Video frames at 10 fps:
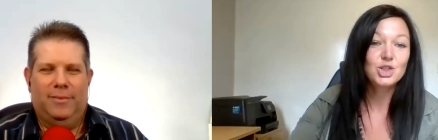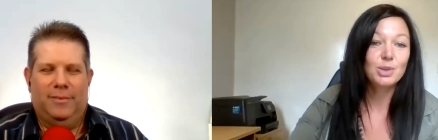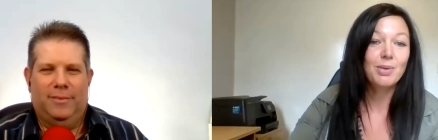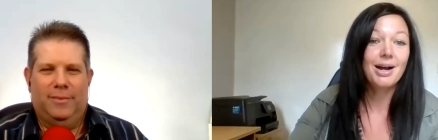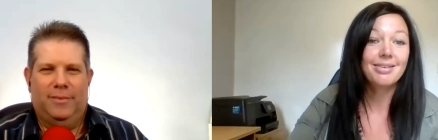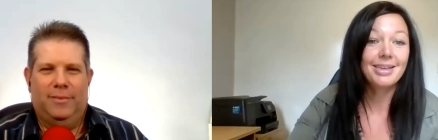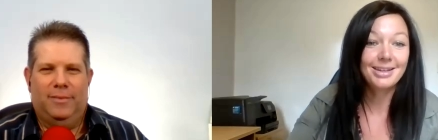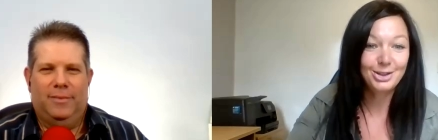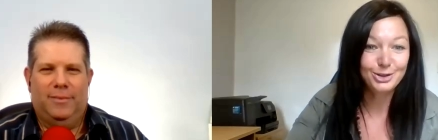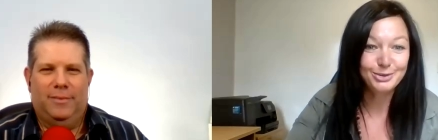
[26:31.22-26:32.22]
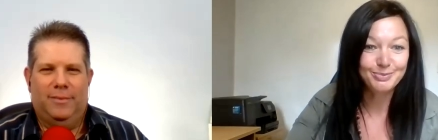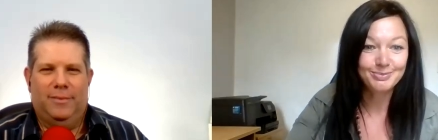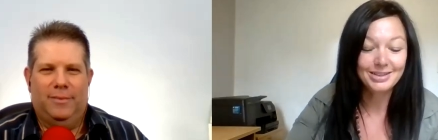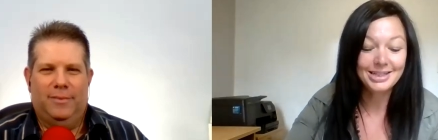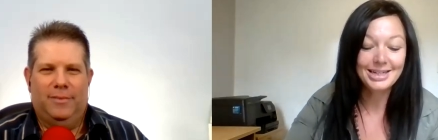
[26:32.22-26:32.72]
Speaker 1: Jim, I thank you.
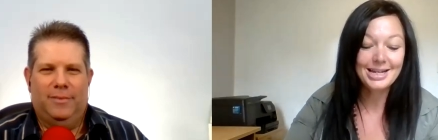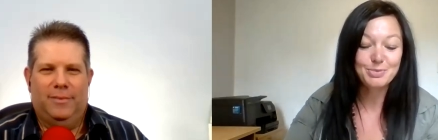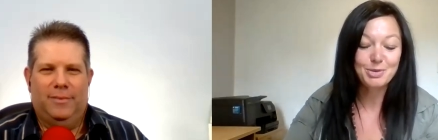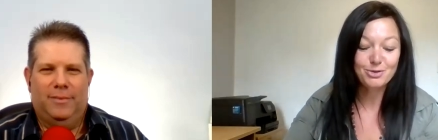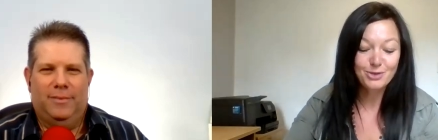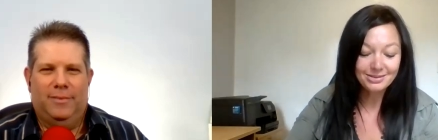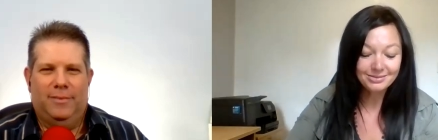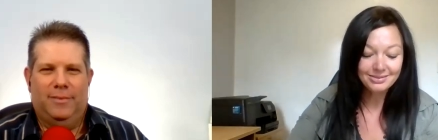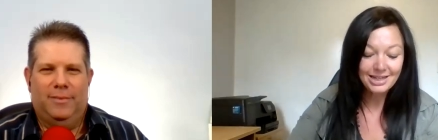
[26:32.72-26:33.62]
It has been fun